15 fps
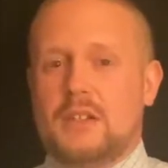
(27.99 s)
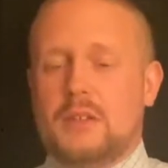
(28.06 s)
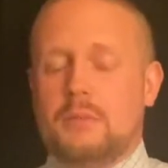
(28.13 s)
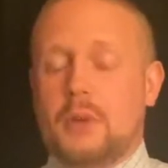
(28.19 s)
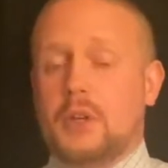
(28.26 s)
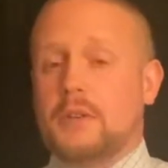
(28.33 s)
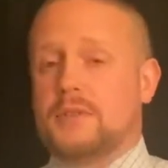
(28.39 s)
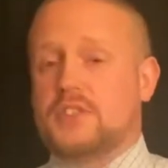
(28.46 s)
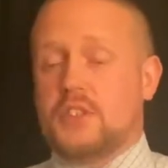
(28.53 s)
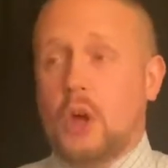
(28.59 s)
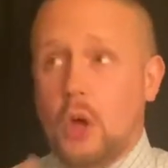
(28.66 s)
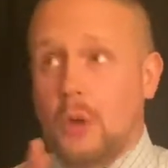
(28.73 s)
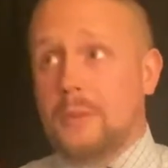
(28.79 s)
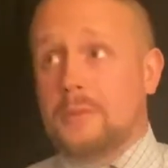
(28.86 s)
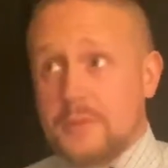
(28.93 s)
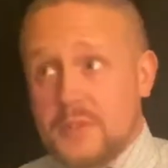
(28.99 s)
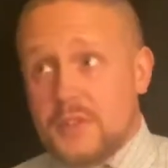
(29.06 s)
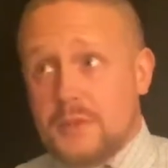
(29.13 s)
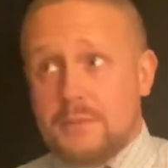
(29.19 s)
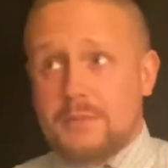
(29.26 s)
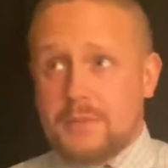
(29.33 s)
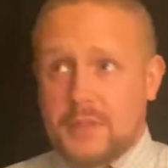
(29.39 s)
The book of
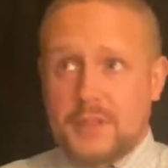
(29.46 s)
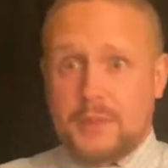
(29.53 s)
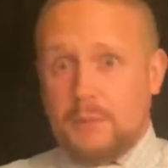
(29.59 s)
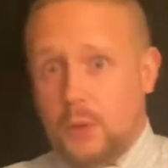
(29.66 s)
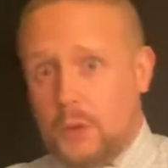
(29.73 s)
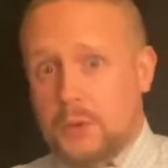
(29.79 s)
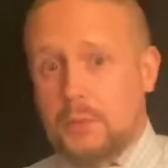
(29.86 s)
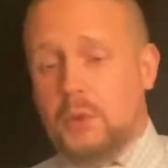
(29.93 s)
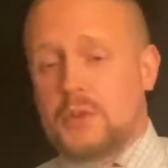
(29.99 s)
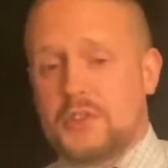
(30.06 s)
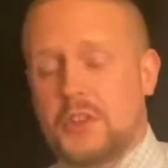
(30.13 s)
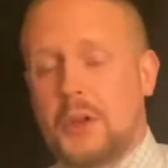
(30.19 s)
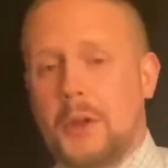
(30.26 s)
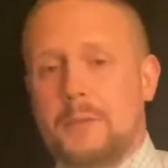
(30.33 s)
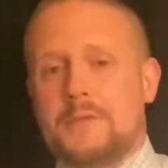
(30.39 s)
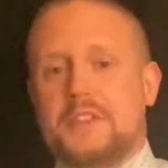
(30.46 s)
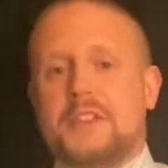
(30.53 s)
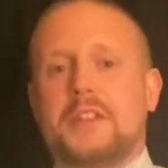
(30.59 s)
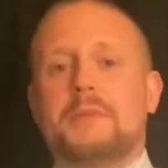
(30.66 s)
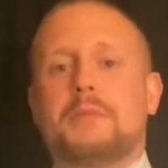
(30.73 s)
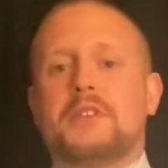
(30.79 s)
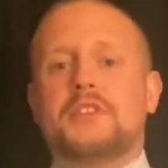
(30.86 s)
Psalms, there are multiple Psalms
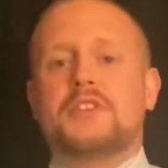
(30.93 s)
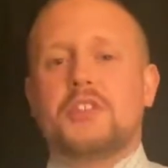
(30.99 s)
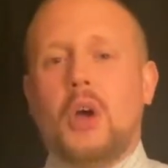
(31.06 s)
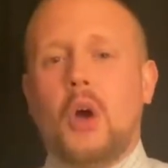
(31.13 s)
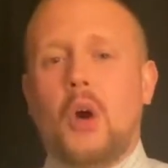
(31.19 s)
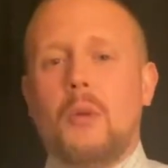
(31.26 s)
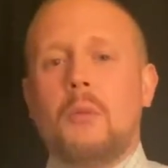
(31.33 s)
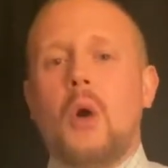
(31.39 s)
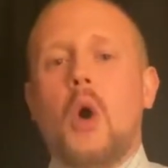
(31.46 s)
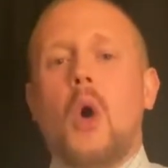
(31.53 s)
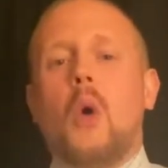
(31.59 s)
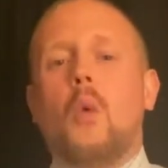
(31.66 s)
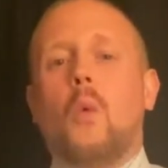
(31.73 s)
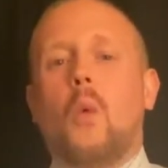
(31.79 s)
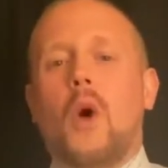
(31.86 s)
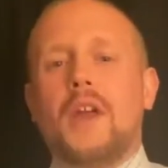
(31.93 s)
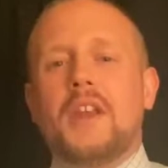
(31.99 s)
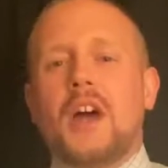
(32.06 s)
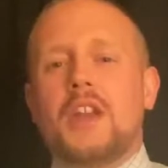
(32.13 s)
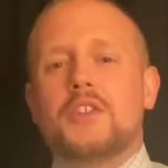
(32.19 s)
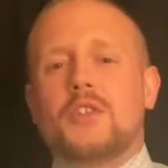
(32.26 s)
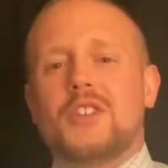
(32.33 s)
in it, but Psalm
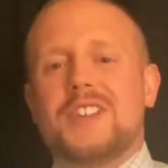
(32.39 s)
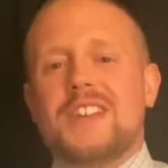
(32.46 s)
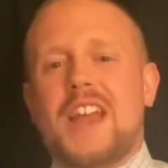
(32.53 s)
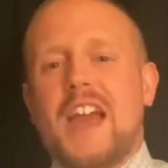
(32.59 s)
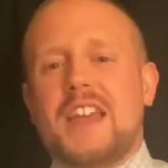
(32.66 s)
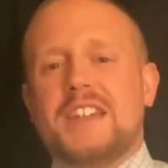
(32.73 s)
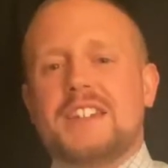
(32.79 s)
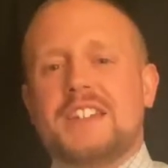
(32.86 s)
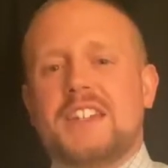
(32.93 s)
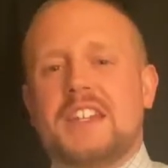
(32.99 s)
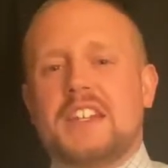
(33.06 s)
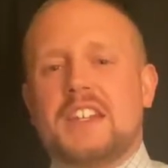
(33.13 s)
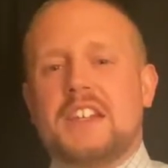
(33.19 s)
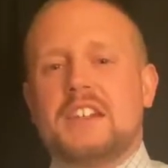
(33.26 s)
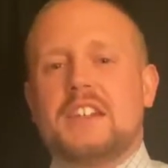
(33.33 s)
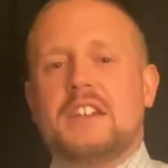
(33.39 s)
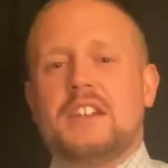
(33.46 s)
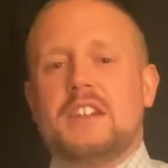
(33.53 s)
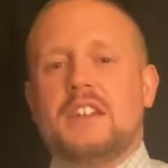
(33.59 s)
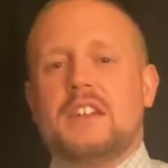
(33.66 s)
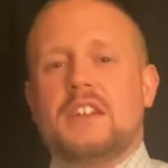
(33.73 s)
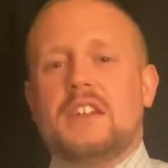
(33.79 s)
119
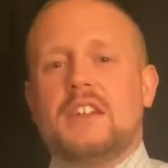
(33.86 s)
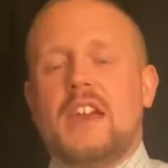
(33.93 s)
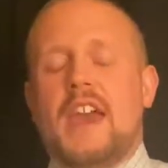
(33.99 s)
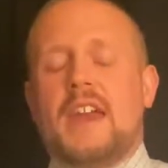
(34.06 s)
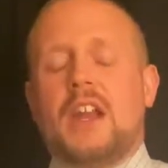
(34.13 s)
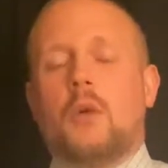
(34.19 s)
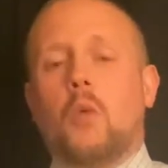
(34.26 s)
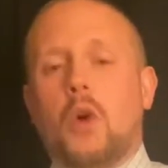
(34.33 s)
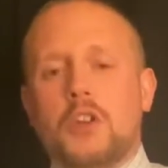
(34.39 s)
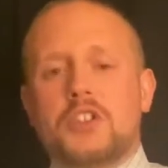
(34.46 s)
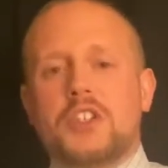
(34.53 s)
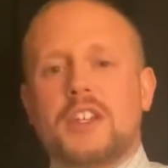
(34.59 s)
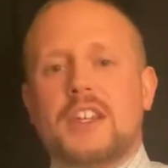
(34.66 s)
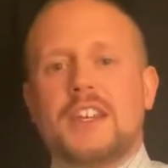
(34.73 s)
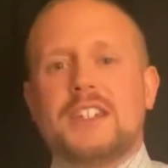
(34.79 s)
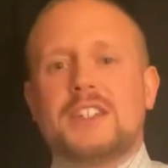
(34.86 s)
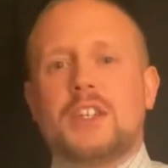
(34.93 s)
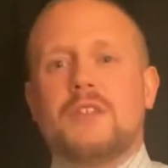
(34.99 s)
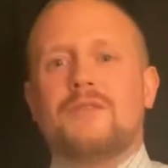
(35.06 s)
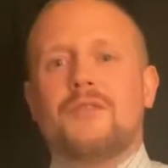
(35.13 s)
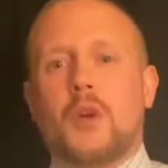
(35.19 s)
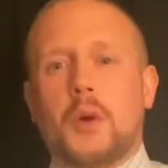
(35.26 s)
and I want you to get
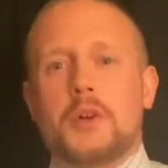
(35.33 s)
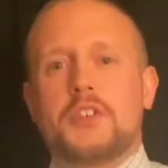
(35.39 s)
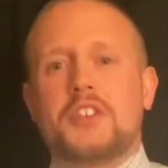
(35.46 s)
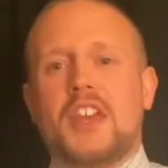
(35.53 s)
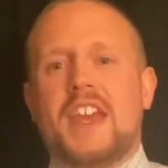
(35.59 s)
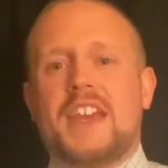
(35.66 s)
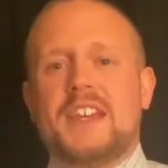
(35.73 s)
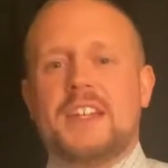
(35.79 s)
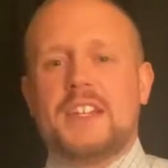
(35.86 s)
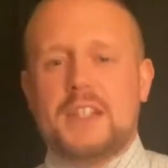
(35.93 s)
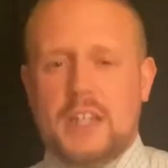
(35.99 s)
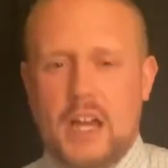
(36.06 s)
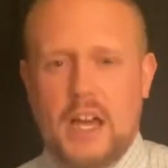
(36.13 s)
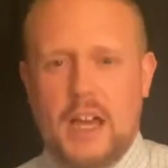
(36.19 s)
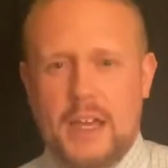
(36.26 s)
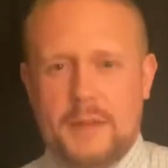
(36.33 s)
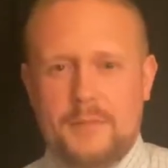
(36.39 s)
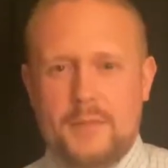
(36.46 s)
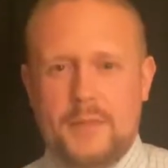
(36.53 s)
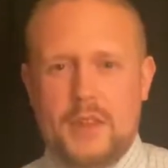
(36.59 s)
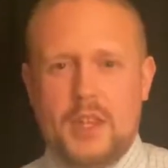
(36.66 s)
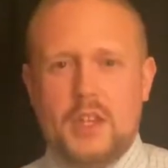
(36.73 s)
to verse 89.
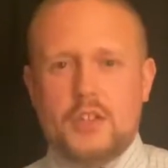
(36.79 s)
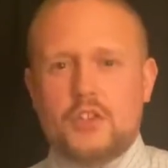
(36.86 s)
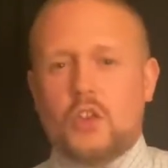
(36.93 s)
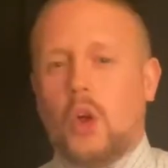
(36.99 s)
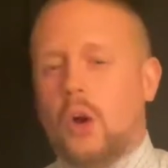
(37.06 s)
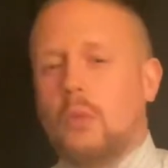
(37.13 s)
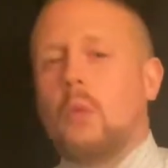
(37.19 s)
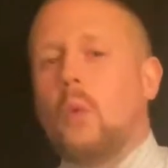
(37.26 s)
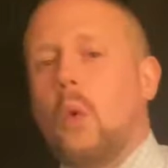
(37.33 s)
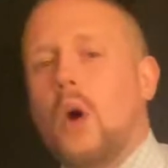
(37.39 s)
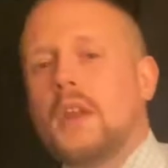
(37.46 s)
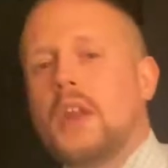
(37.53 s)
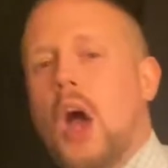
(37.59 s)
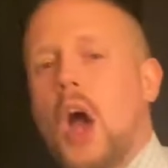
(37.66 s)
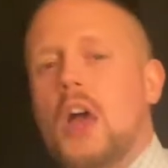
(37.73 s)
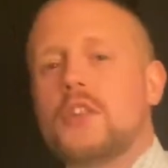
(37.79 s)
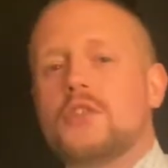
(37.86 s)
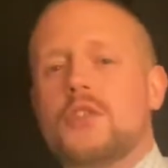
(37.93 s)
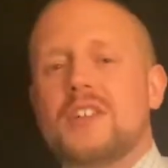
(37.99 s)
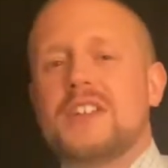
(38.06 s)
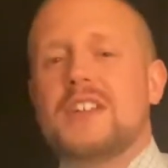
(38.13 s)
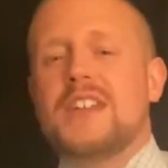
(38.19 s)
Psalm
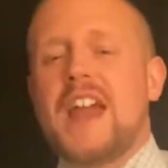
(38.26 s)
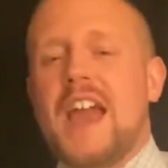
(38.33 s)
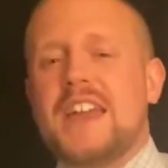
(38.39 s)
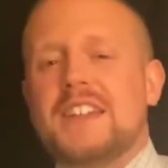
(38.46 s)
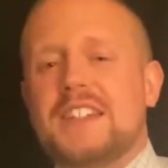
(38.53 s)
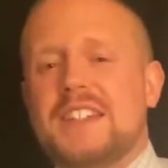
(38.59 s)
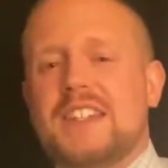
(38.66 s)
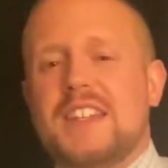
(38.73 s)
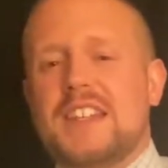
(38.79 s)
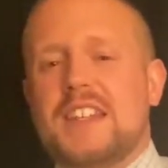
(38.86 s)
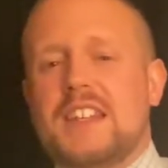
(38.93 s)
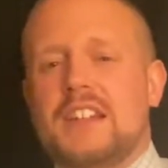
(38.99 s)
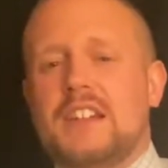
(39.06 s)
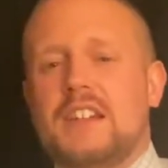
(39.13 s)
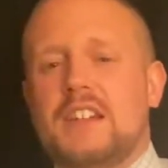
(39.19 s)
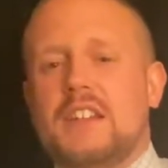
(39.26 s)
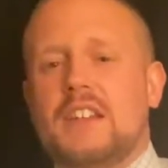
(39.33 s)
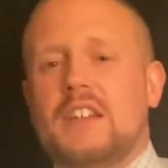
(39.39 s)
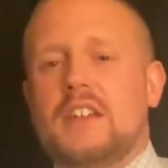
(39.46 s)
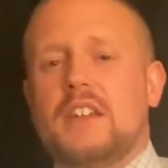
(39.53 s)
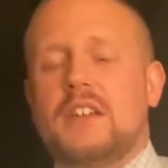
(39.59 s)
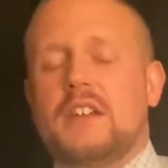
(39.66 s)
119,
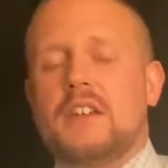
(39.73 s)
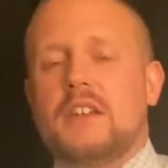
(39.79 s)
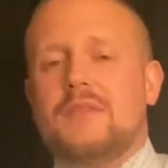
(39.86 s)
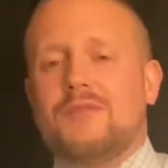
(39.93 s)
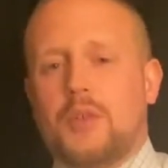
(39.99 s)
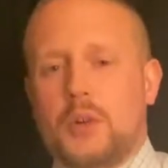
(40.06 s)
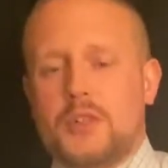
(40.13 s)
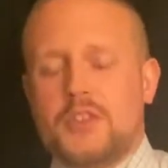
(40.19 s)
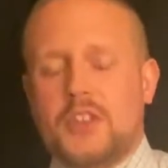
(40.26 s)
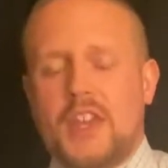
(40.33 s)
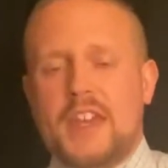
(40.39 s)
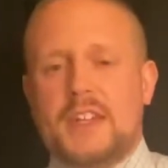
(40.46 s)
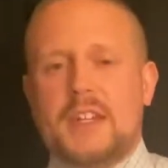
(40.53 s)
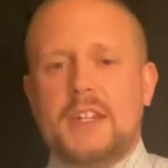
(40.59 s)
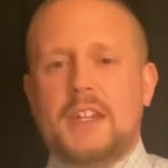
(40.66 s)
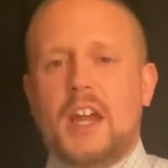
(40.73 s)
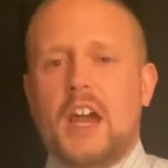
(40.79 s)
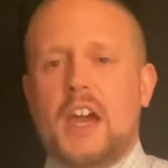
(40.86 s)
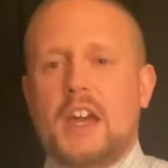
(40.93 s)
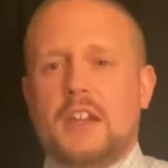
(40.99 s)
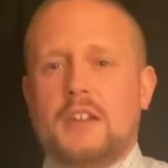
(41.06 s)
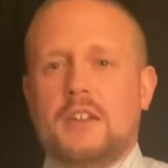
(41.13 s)
verse
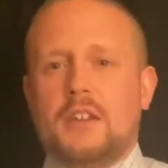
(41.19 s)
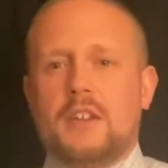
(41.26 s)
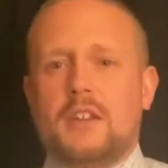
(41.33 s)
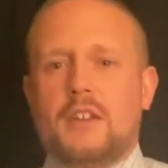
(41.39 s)
89.